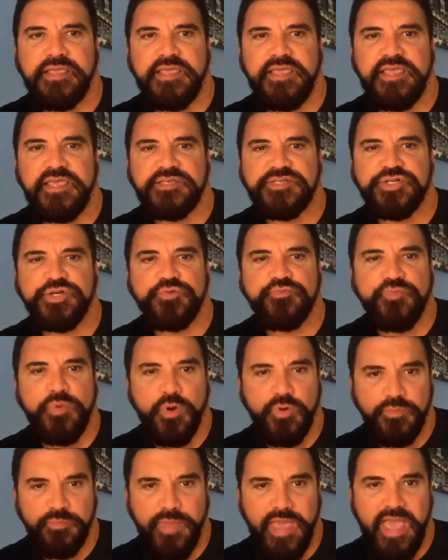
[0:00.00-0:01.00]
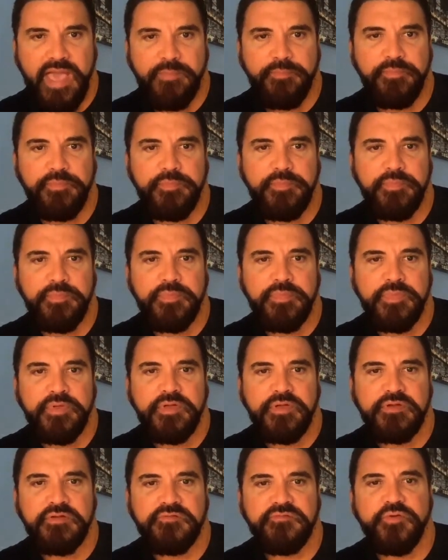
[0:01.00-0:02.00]
is your roadmap
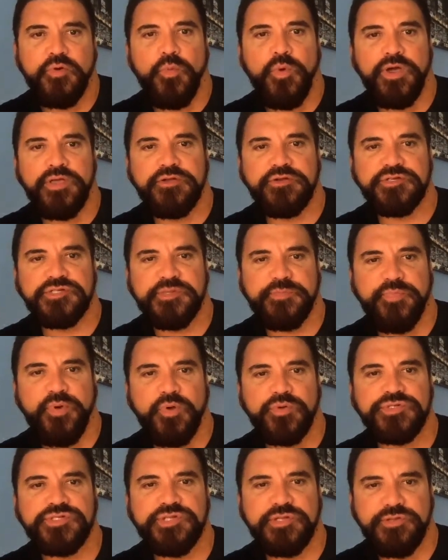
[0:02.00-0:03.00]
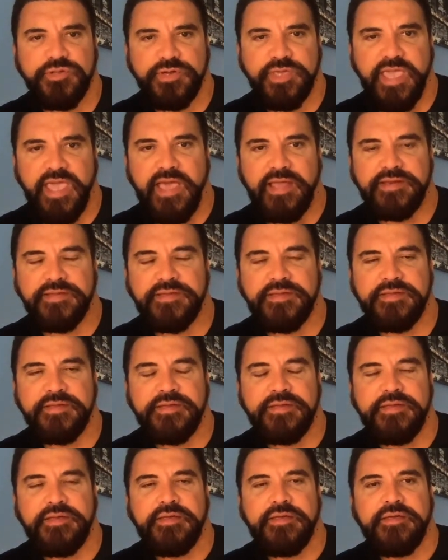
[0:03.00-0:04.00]
for what you're supposed to look at.
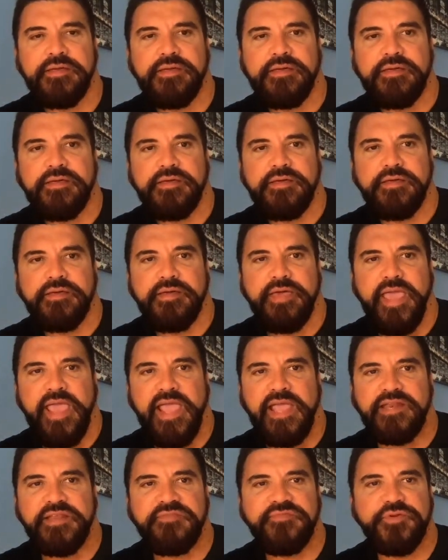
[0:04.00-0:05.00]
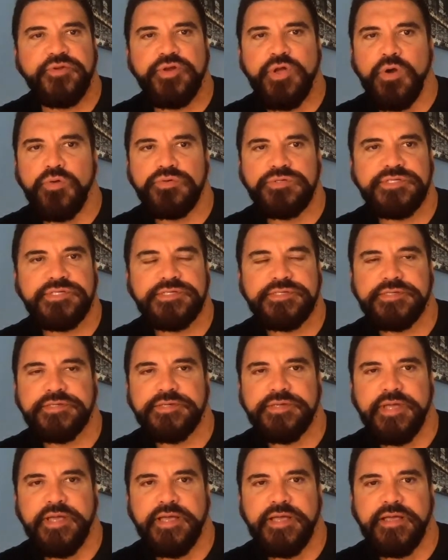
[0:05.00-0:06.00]
And if you don't
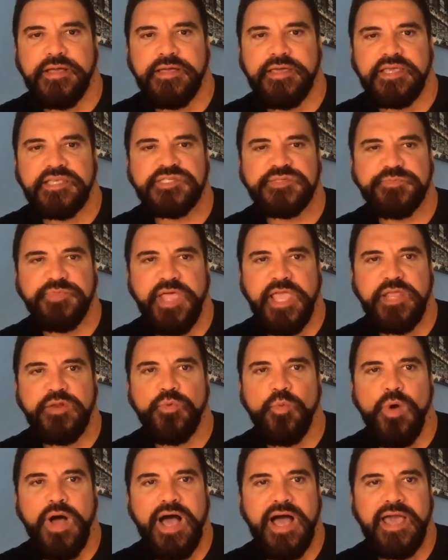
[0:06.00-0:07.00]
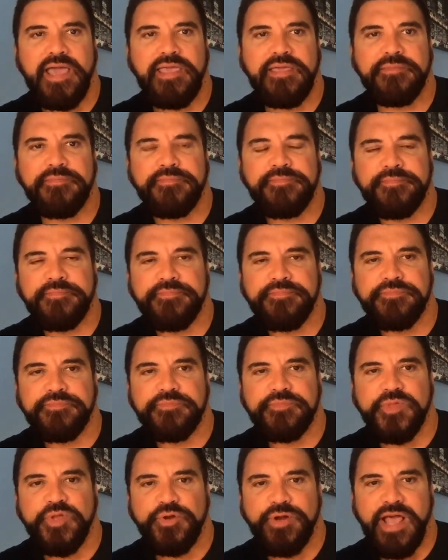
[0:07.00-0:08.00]
explain why
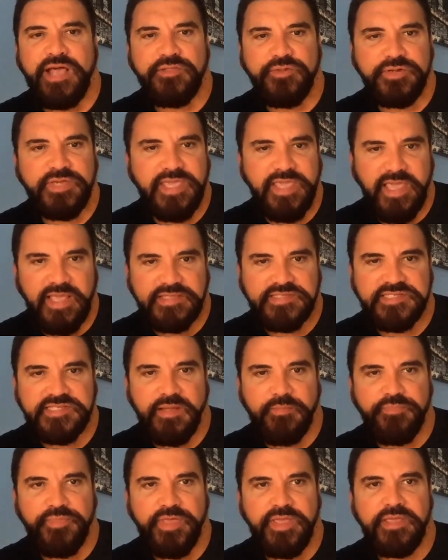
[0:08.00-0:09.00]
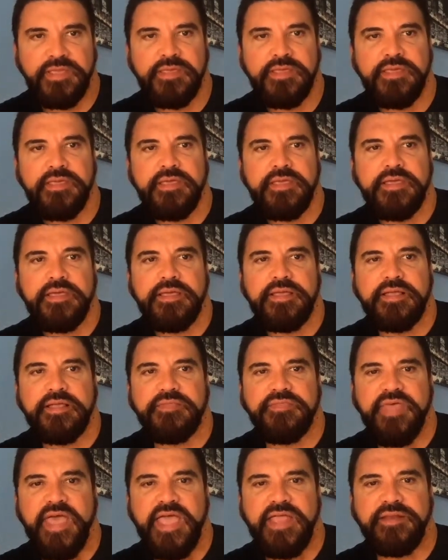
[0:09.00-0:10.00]
you're not looking at something,
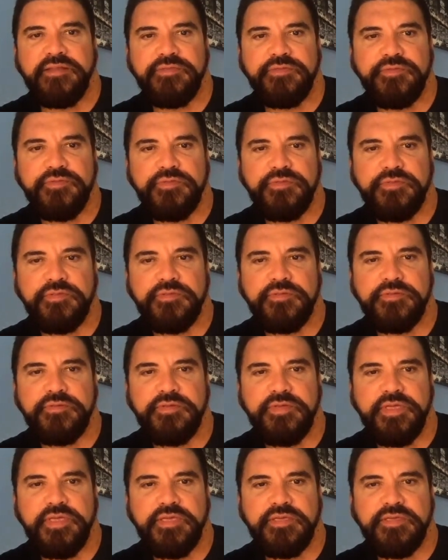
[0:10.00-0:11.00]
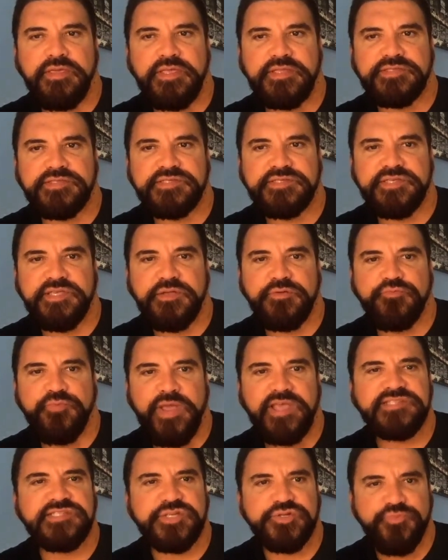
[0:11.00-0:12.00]
then it
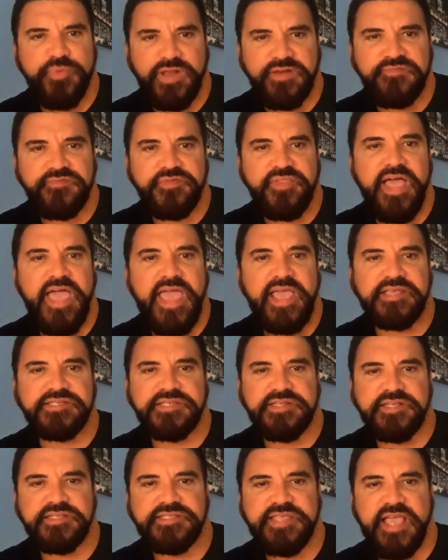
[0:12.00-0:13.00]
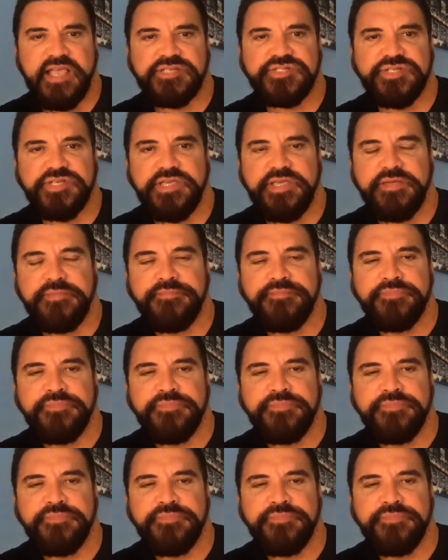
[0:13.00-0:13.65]
raises red flags, and it's actually